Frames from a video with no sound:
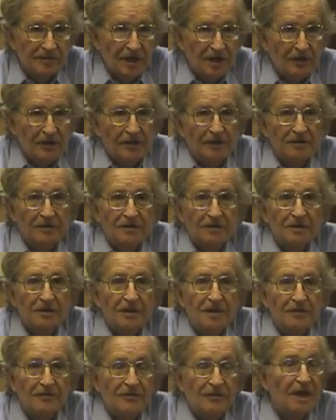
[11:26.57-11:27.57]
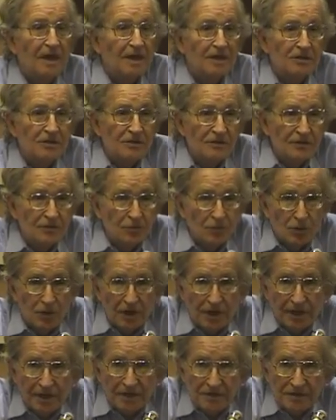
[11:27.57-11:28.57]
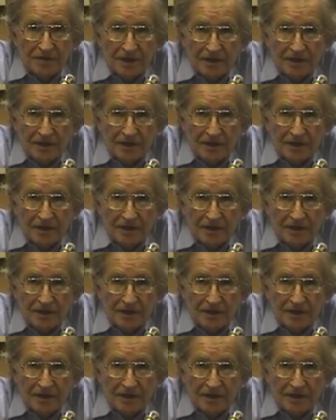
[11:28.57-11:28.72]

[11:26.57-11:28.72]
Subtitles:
phase of the war against terrorism.